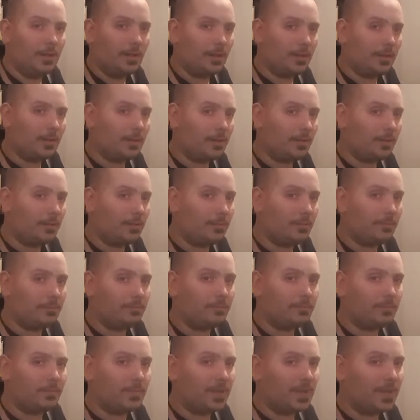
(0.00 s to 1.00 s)

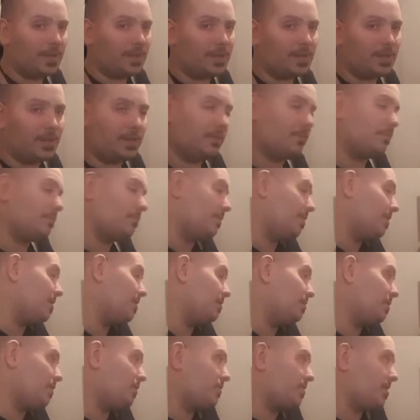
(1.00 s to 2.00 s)
It's one of
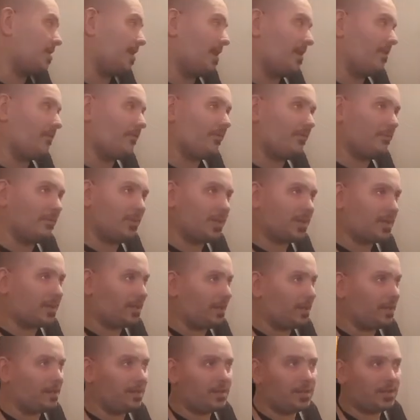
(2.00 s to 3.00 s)
the most infamous
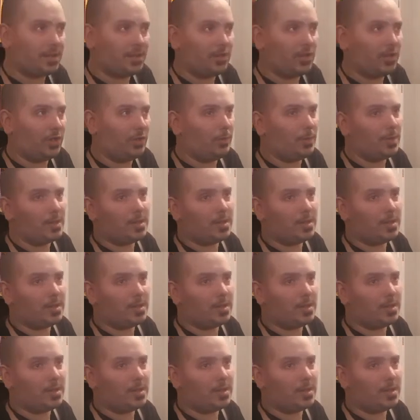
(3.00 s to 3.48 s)
guns in